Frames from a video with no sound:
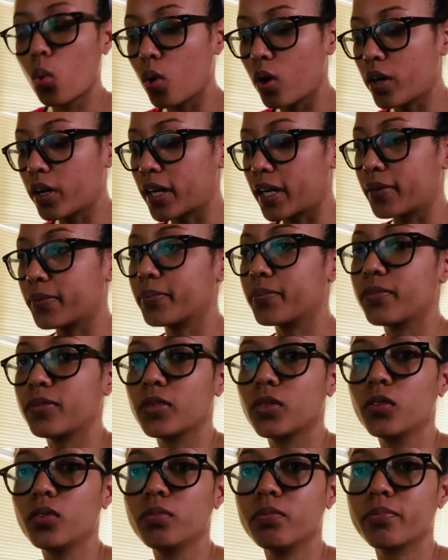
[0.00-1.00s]
Okay,
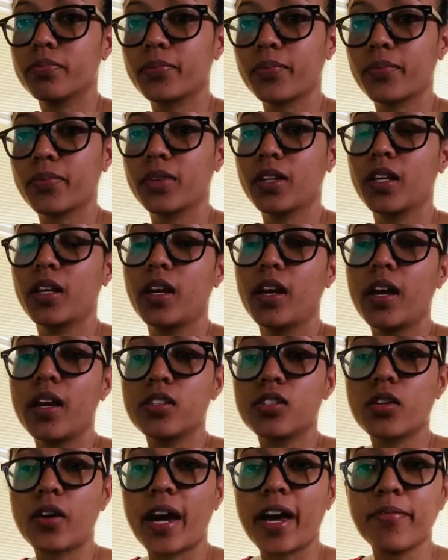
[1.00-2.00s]

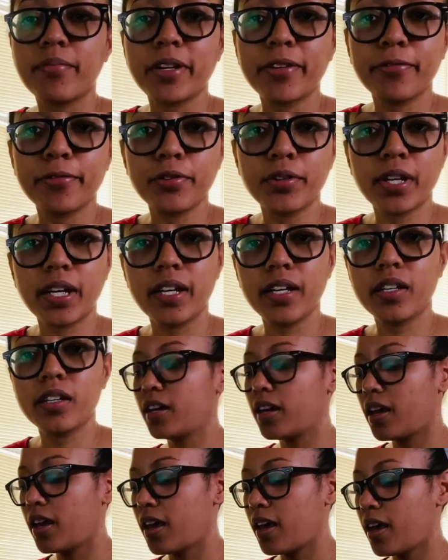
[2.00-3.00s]
so I have my food
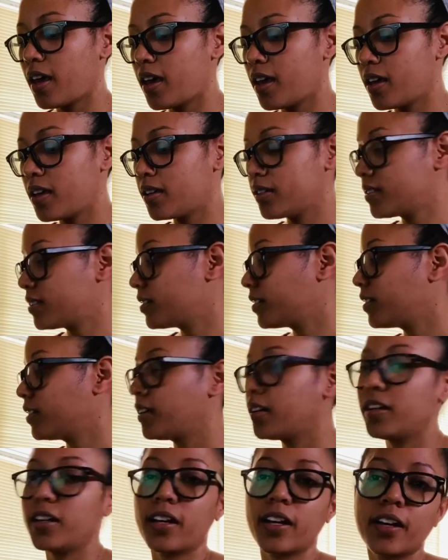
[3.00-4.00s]
here, and
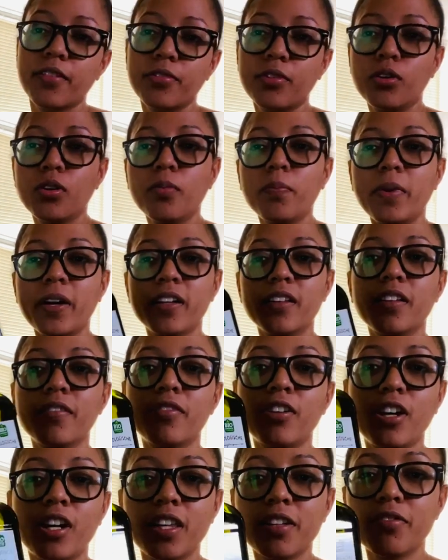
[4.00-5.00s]
I have a whole bottle
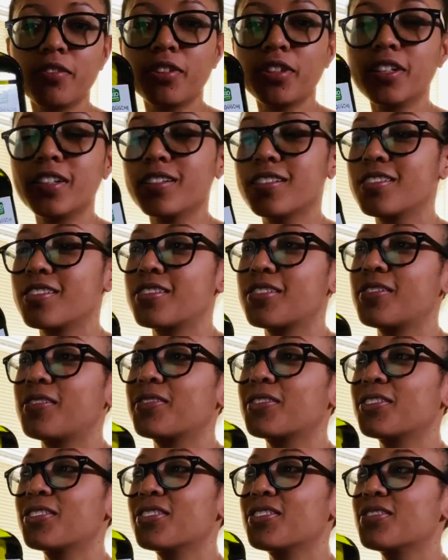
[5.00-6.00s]
of olive oil. So
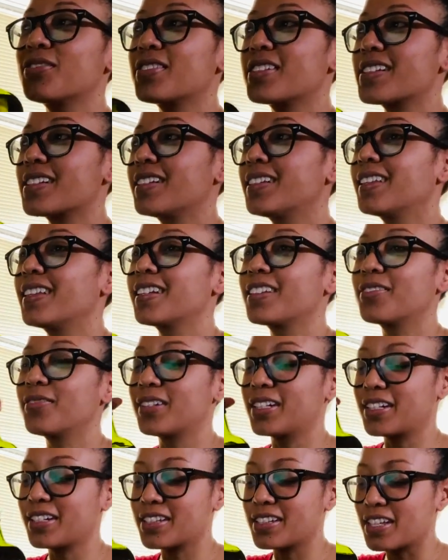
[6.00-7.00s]
I'm going to drizzle a little
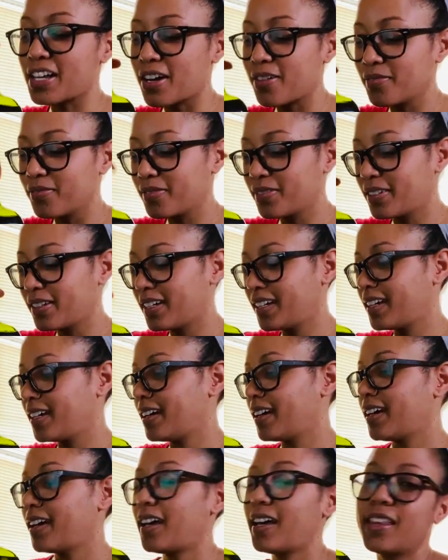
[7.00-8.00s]
bit on top
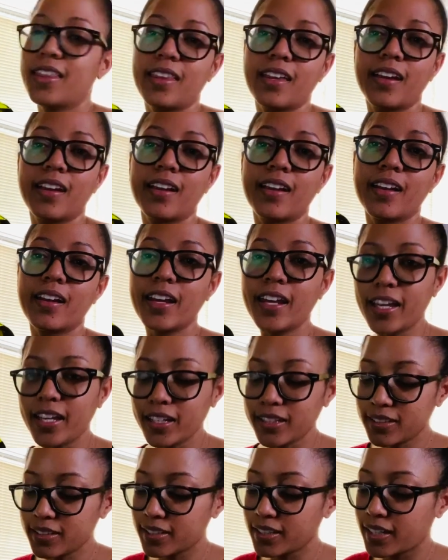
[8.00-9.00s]
and then
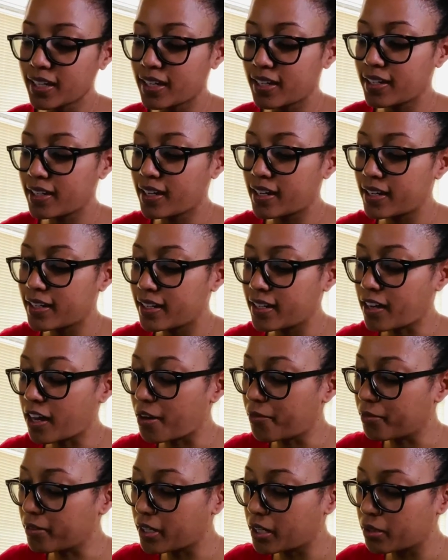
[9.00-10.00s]
eat. And then in
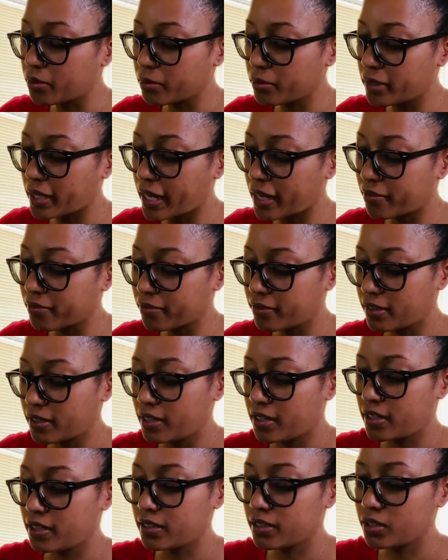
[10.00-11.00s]
half an hour, we have
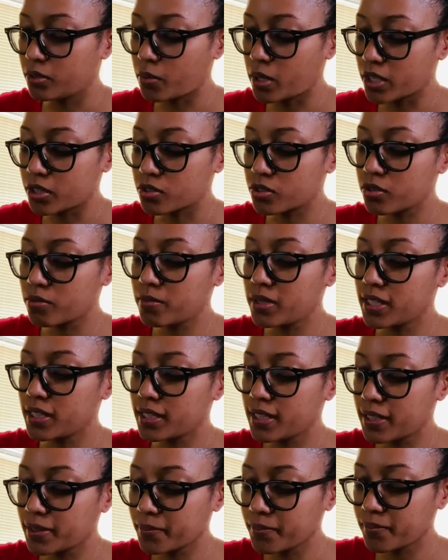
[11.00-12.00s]
the walkthrough
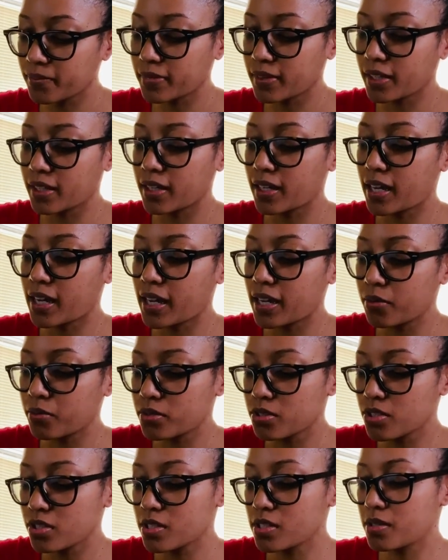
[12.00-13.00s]
meeting. I
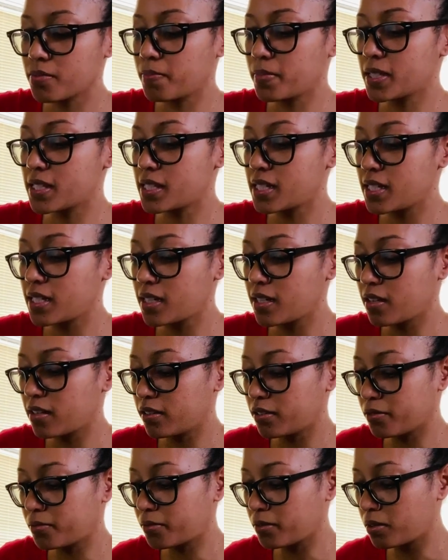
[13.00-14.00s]
was just busy
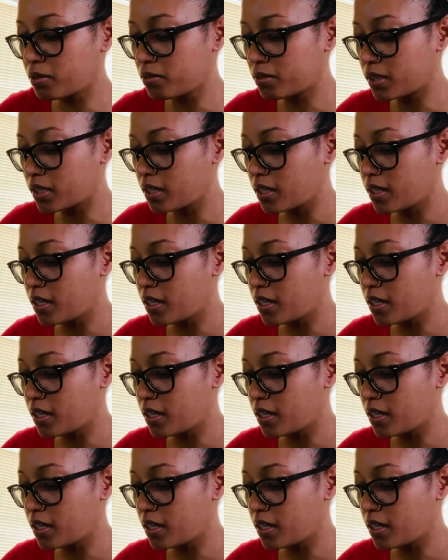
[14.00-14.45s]
on the phone